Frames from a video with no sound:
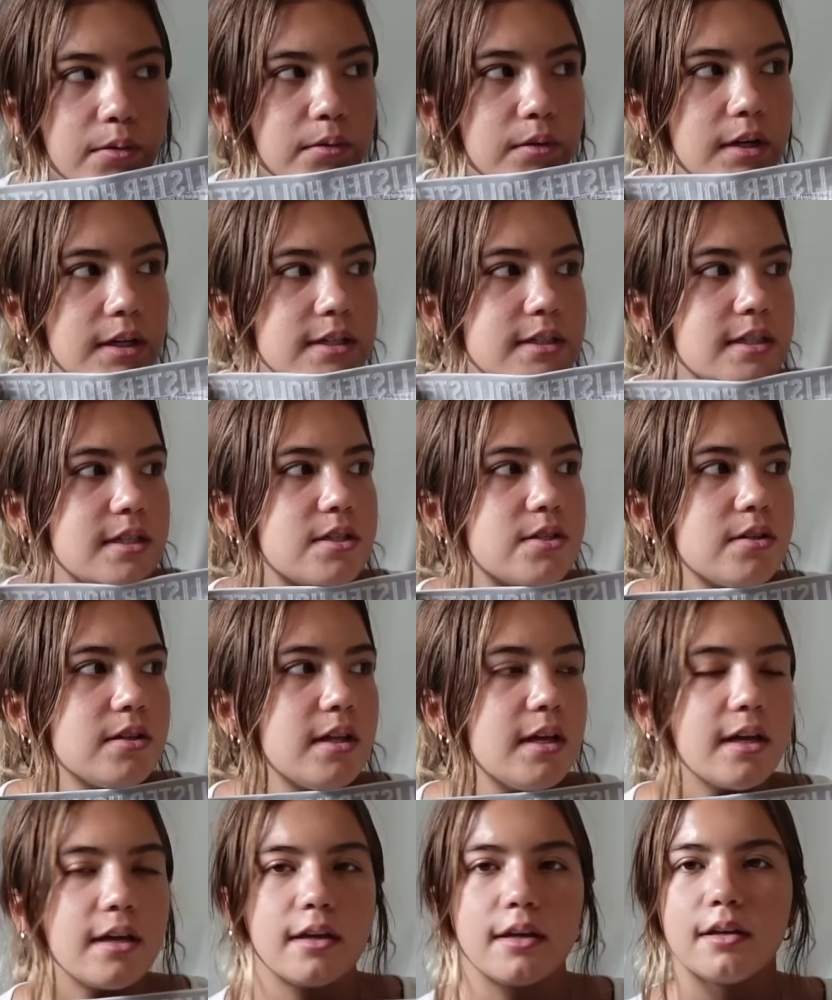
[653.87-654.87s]
Because these are,
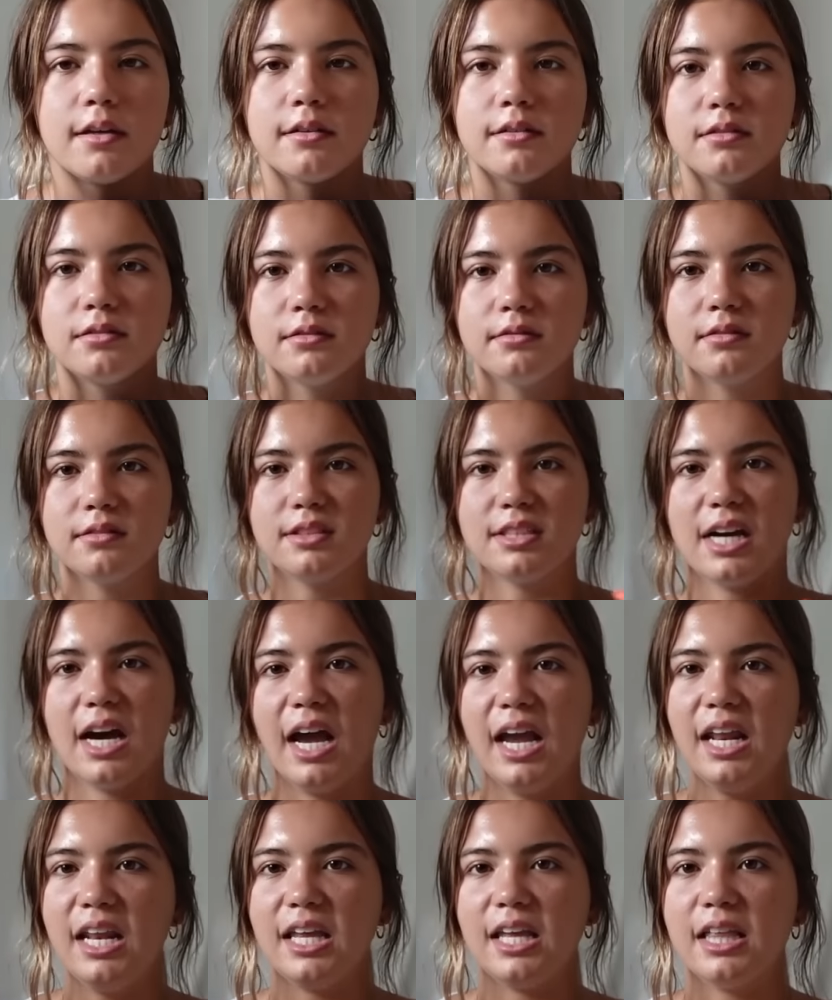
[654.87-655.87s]
like,
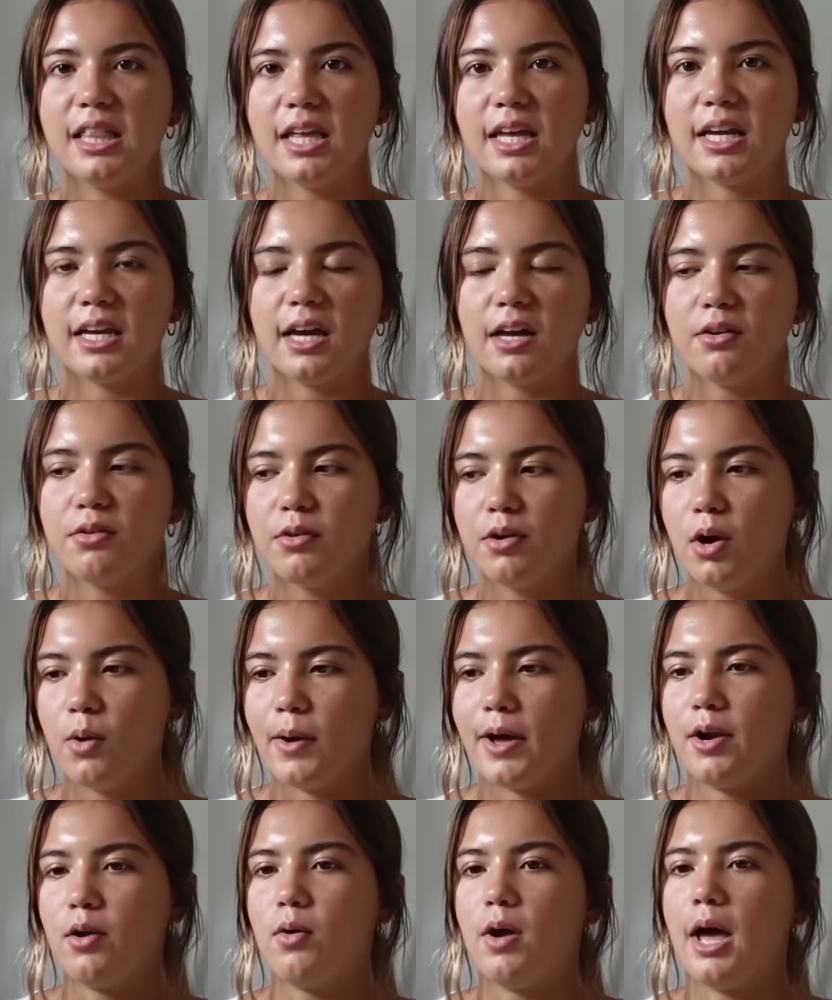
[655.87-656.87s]
tiny. Like, I don't know.
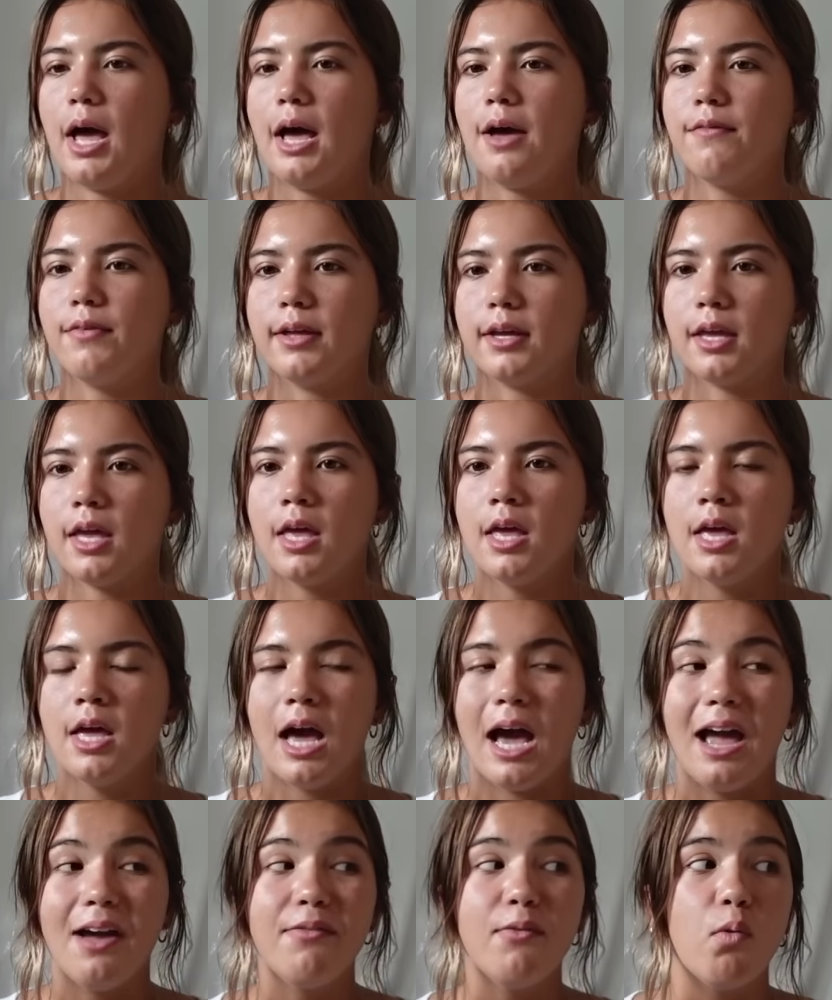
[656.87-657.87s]
I don't have, like,
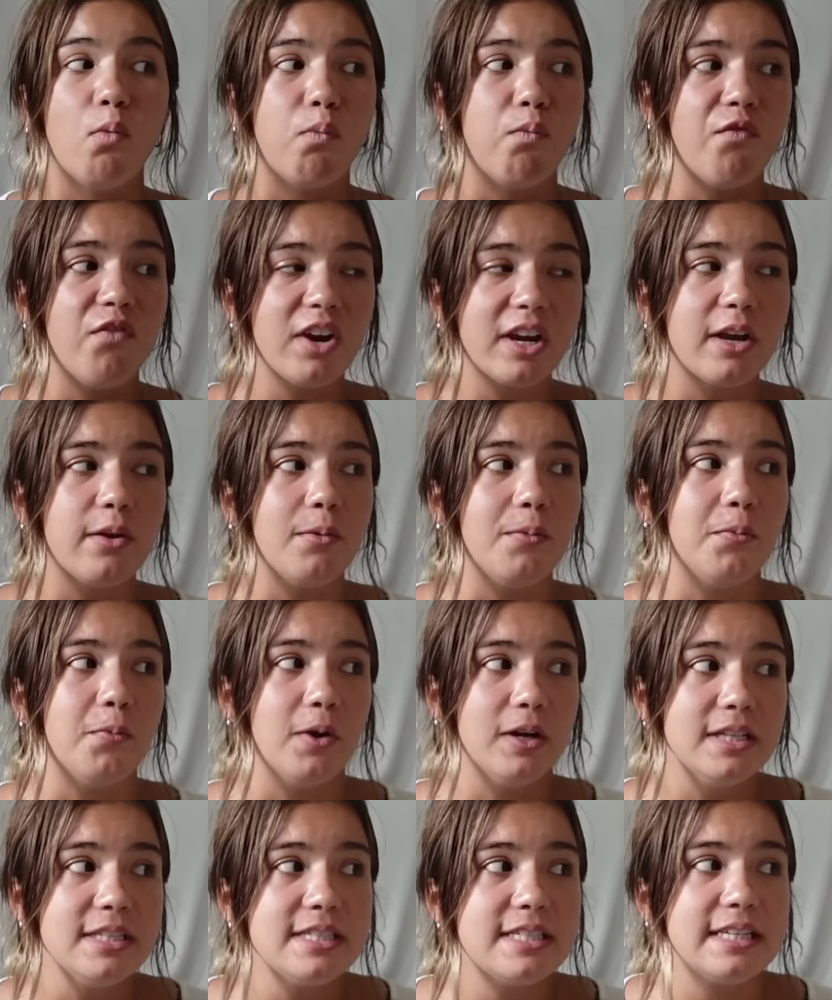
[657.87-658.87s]
I have a freaking
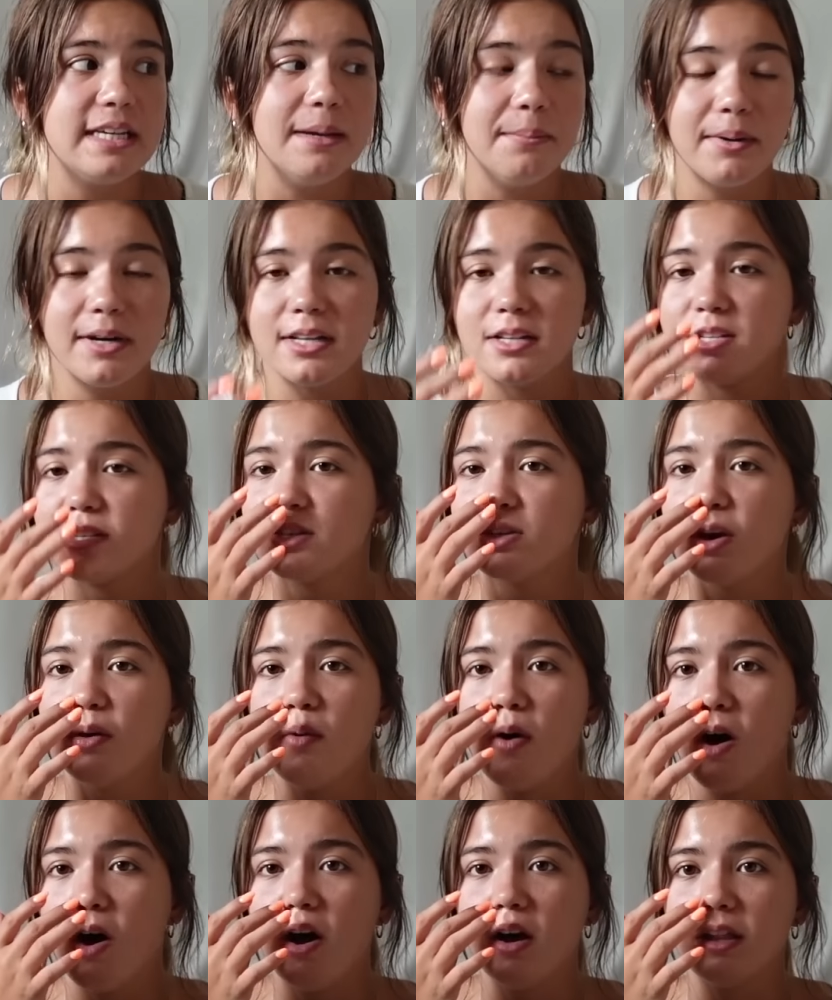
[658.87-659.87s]
onesie, but it's so
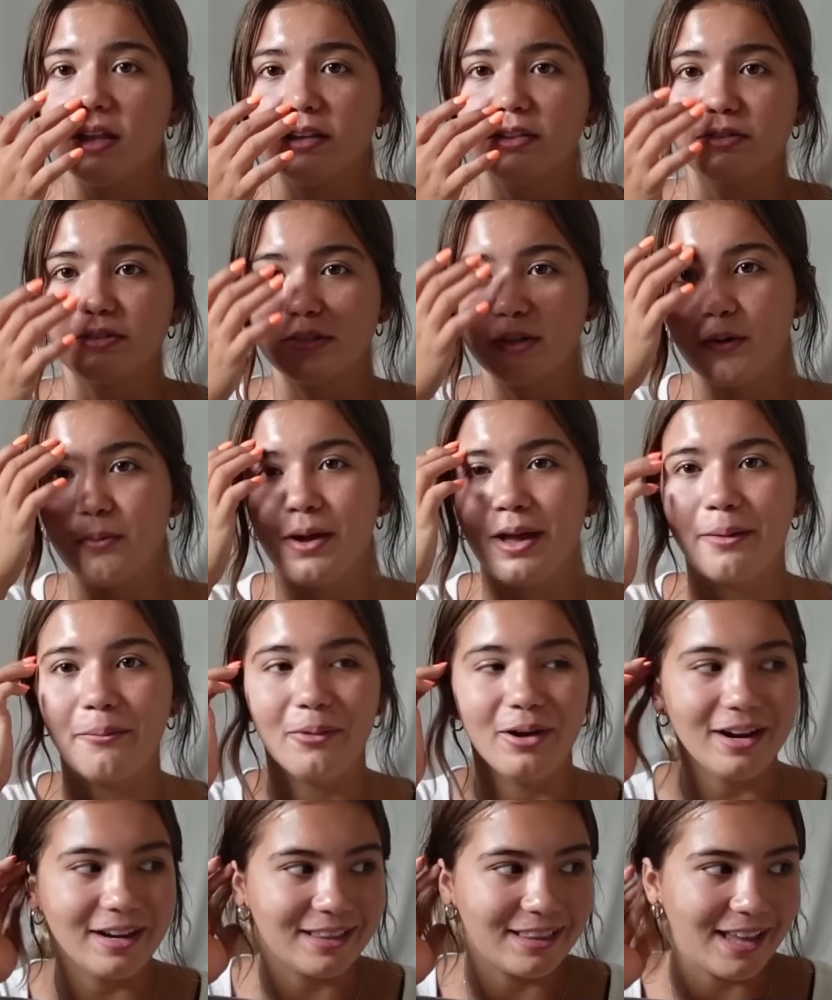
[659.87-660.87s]
hot. Like, there's no way I'm
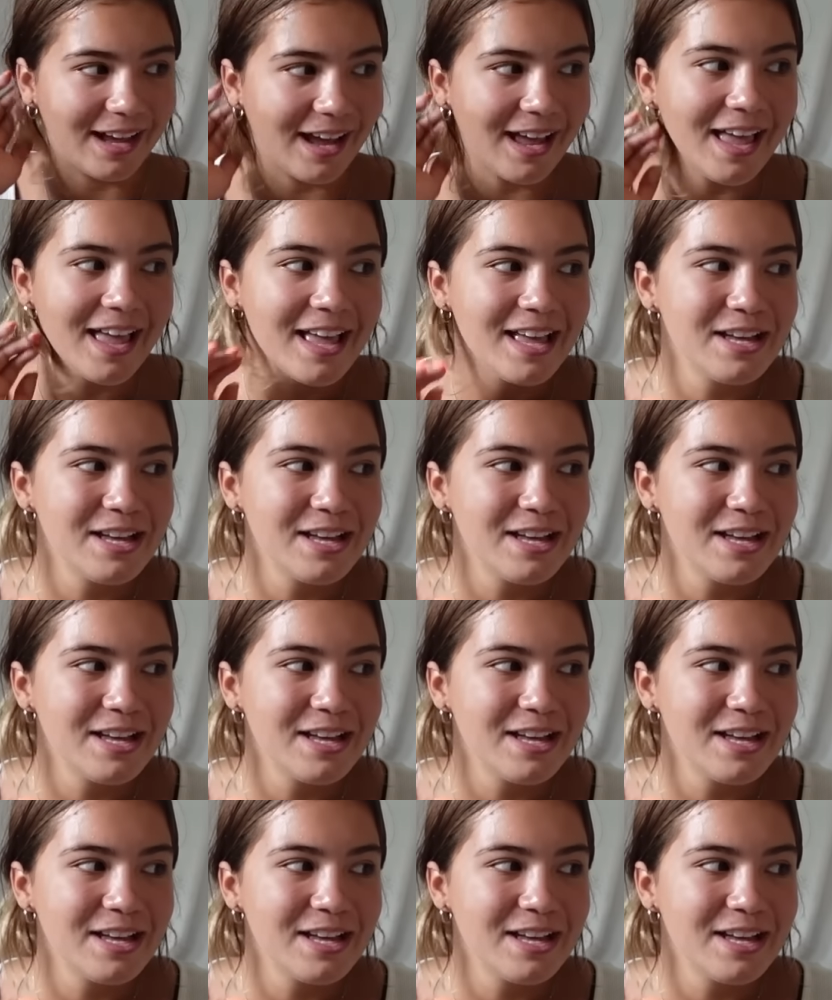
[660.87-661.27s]
wearing that.